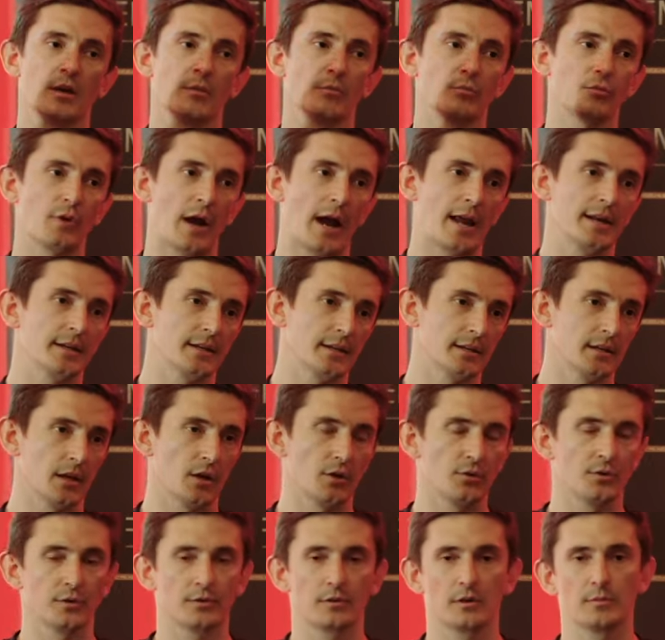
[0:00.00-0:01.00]
branded
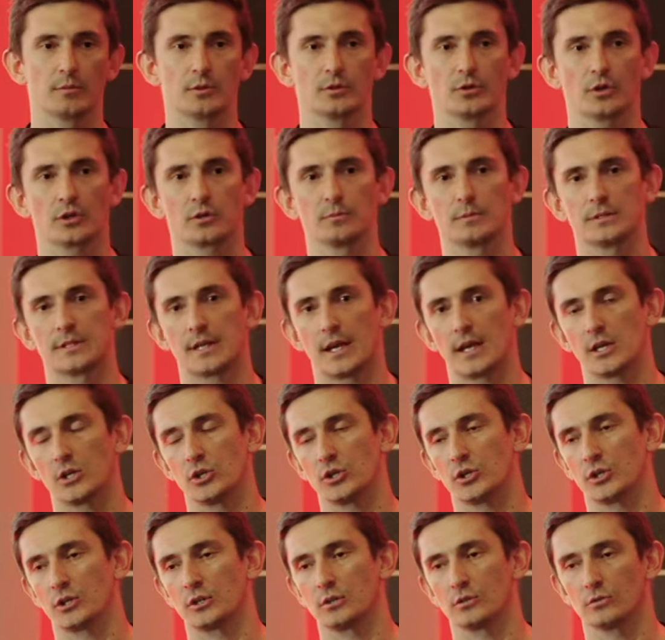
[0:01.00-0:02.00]
loan agreement
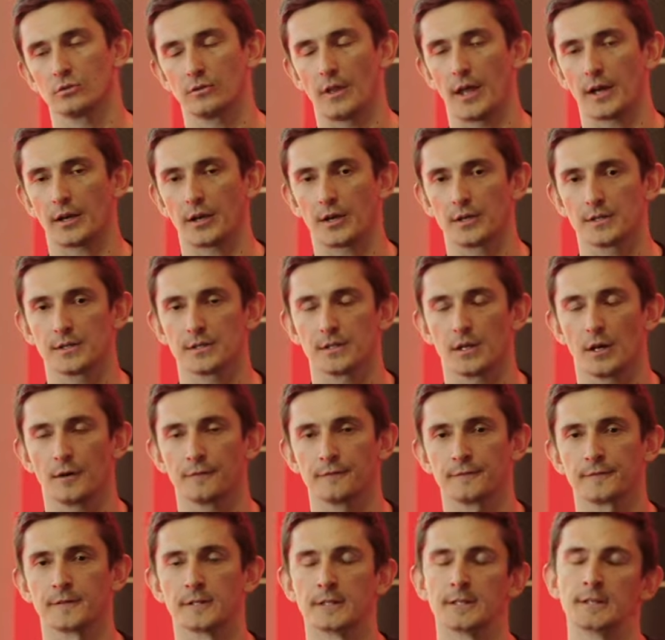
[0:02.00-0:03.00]
documentation, all that kind of
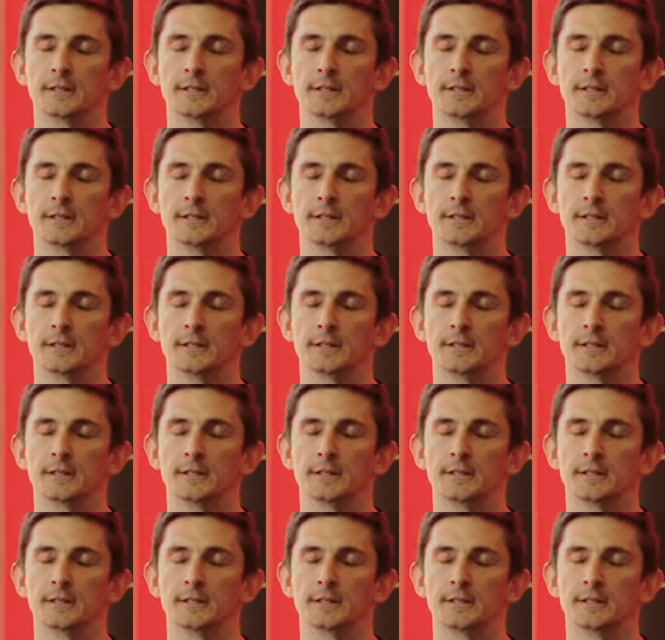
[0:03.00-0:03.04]
stuff.